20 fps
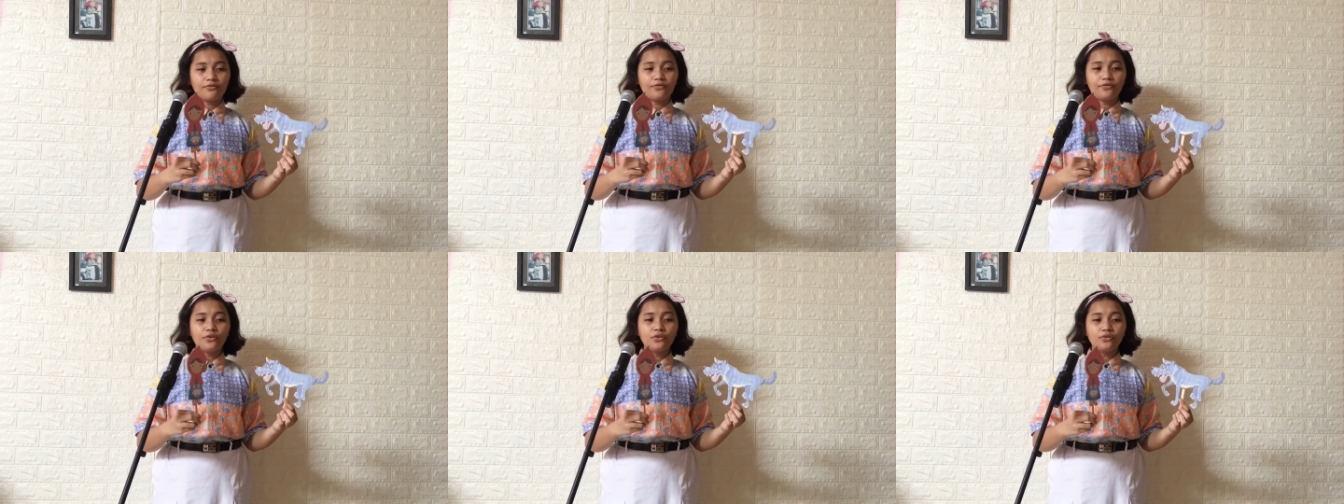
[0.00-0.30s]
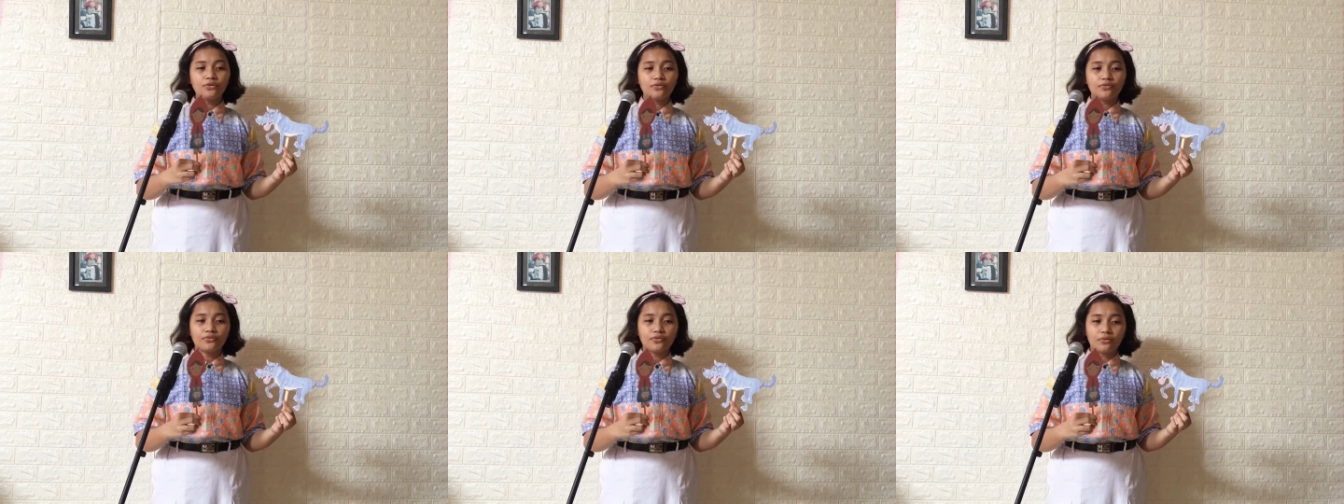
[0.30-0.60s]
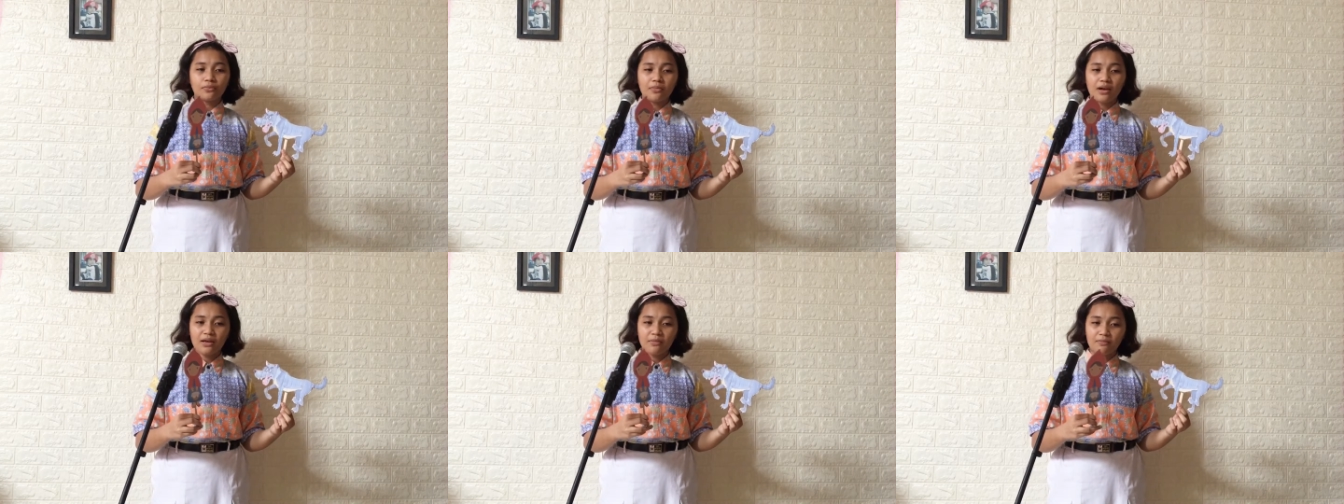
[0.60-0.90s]
food for
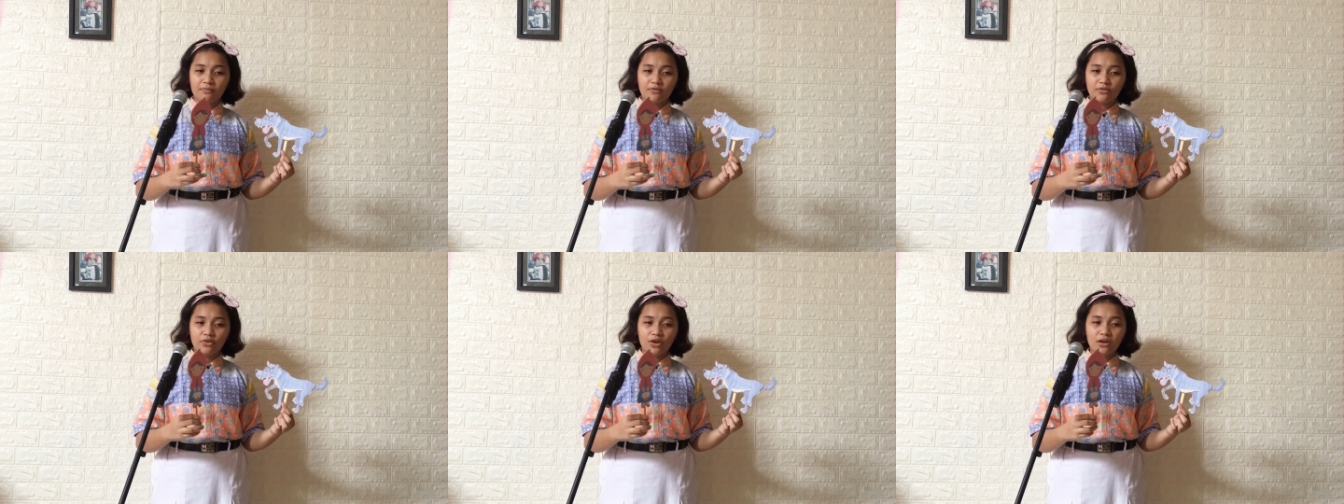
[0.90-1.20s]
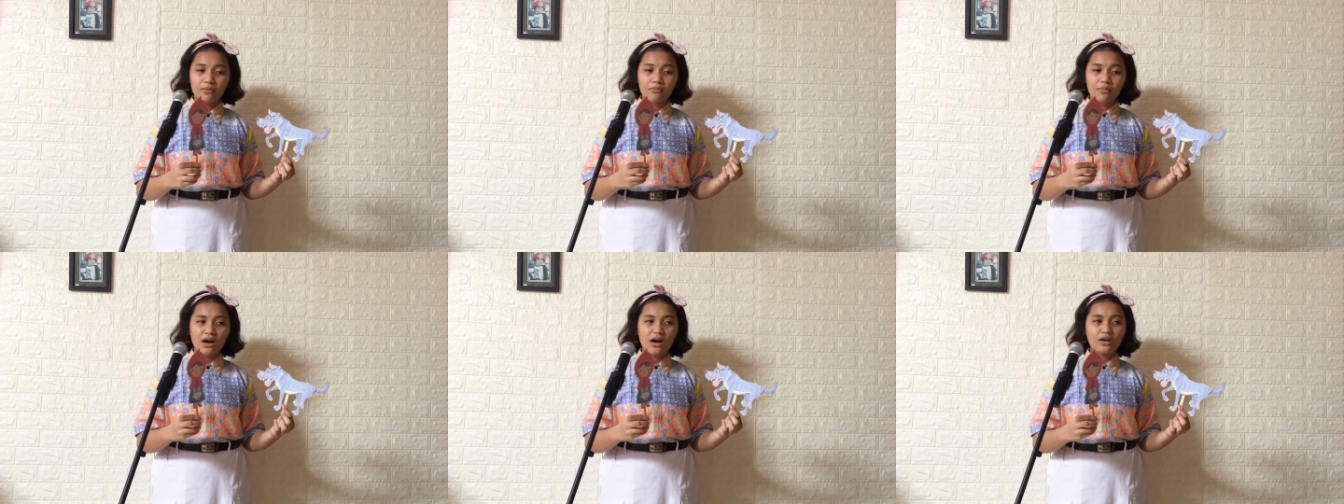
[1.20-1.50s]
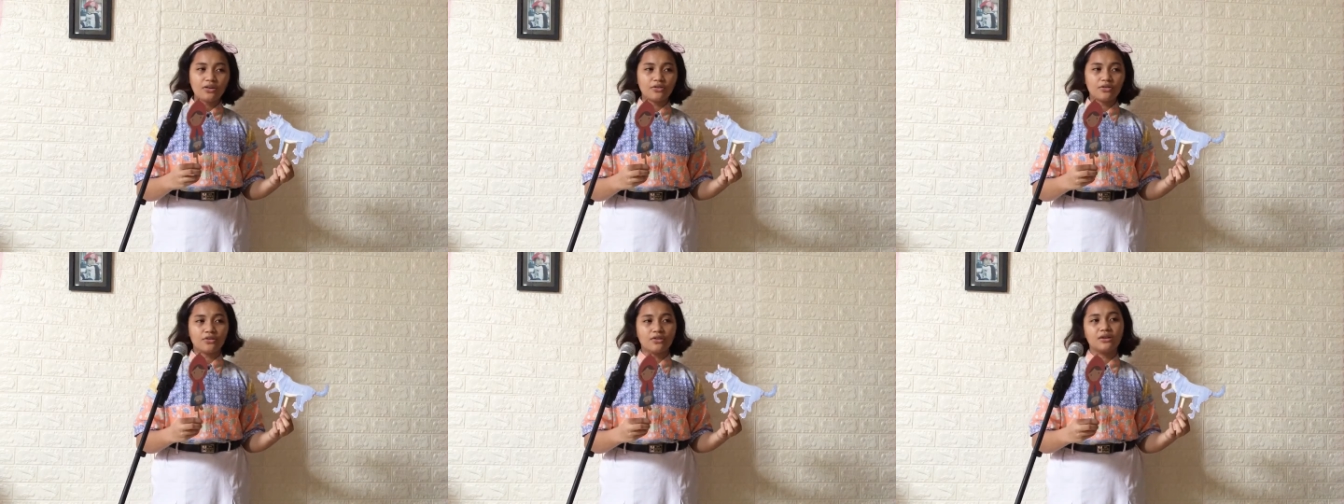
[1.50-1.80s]
my
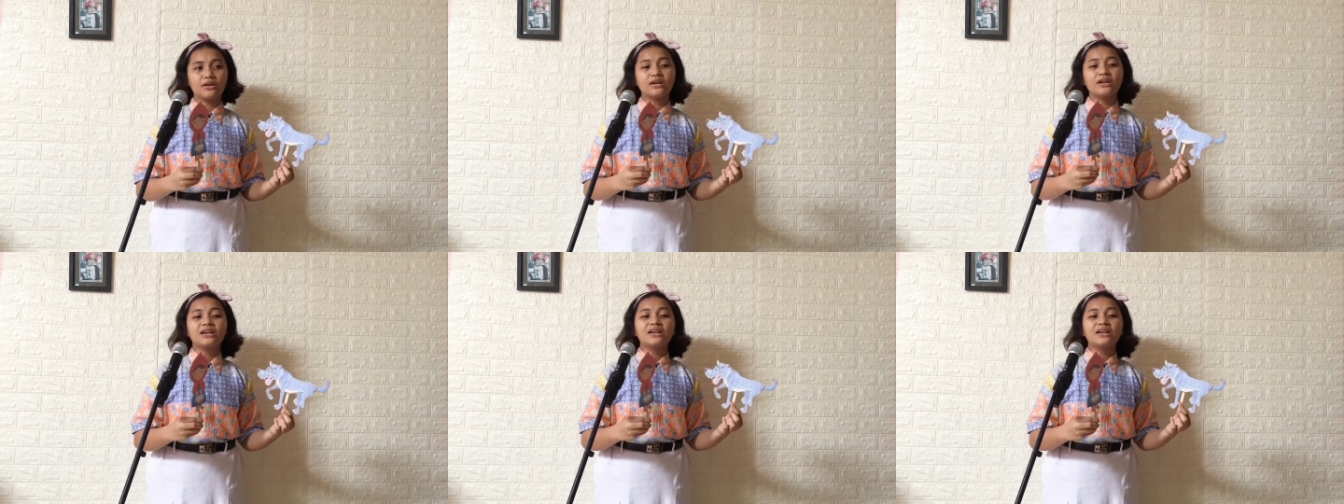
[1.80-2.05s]
grandmother.